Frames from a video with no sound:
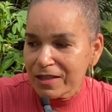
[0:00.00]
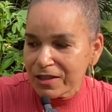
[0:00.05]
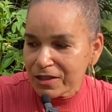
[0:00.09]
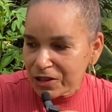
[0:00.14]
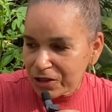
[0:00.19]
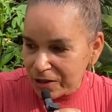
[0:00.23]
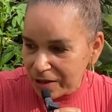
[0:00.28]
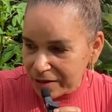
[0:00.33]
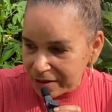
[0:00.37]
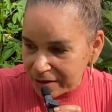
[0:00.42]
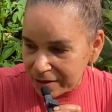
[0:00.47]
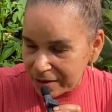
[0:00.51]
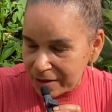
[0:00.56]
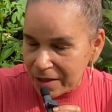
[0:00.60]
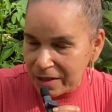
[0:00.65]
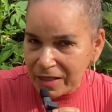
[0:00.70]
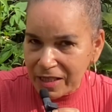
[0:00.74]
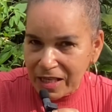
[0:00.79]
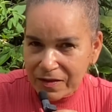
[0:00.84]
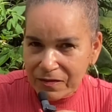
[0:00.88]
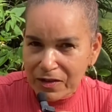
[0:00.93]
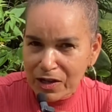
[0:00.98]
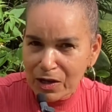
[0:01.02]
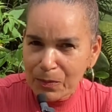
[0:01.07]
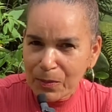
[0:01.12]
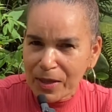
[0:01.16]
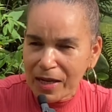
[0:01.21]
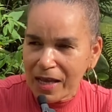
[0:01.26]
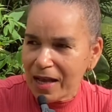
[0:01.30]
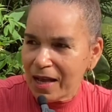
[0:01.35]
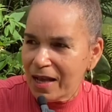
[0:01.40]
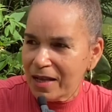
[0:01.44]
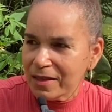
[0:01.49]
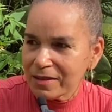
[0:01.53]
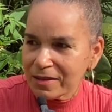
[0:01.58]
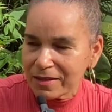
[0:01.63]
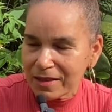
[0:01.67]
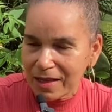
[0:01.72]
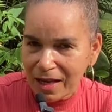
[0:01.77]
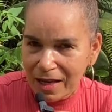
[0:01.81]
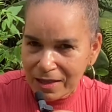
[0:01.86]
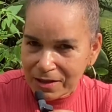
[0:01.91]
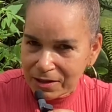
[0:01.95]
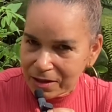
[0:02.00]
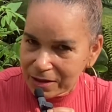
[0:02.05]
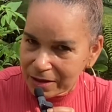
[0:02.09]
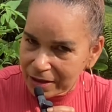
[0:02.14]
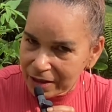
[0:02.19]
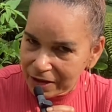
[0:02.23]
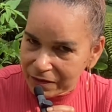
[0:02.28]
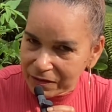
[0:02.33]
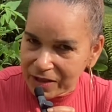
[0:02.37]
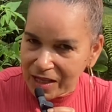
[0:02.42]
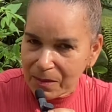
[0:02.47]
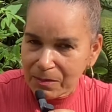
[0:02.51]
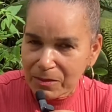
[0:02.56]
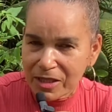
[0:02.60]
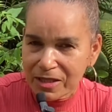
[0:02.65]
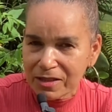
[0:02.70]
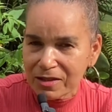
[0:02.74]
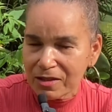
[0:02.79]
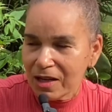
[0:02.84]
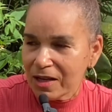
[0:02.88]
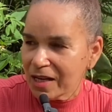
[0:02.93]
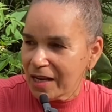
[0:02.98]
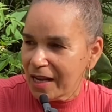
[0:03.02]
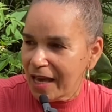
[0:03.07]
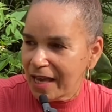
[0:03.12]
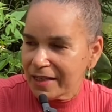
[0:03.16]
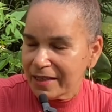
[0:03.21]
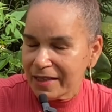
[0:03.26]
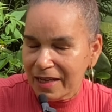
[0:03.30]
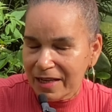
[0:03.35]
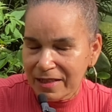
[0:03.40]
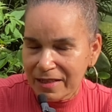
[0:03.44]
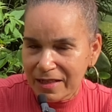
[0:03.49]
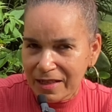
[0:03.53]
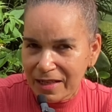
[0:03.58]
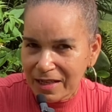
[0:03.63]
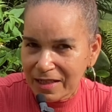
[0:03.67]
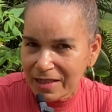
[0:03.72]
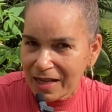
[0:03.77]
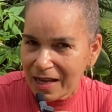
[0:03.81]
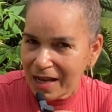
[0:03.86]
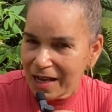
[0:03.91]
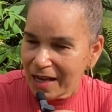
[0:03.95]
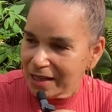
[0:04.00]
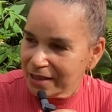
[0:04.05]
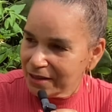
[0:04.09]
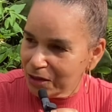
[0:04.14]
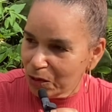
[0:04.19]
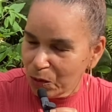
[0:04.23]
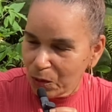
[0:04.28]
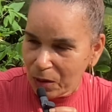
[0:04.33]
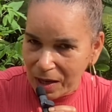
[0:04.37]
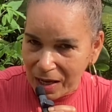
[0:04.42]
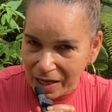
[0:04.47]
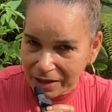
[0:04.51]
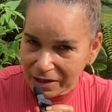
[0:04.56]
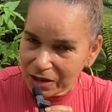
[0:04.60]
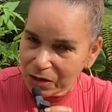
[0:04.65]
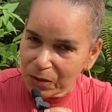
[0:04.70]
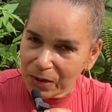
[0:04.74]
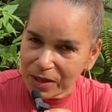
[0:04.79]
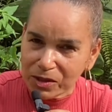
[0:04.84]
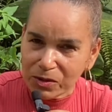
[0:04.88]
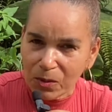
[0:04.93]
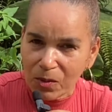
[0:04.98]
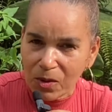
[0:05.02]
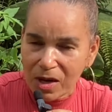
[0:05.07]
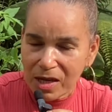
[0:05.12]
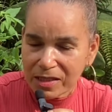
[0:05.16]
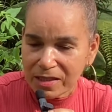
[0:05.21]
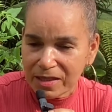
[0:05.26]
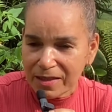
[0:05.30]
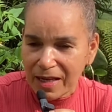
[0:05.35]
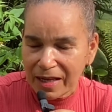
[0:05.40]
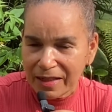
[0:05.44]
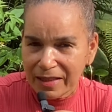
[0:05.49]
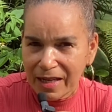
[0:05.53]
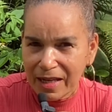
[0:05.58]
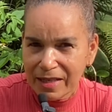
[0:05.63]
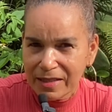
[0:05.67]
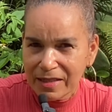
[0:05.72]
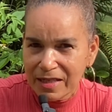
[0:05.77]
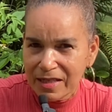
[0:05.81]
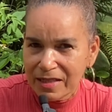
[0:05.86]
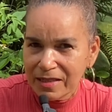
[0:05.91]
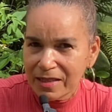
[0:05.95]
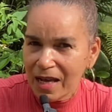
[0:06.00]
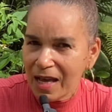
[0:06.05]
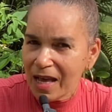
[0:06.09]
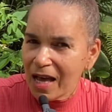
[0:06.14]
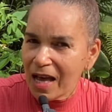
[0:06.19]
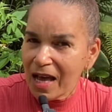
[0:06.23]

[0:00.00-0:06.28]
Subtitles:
Just leave your plants and give them the sunlight they need and the adequate water that they need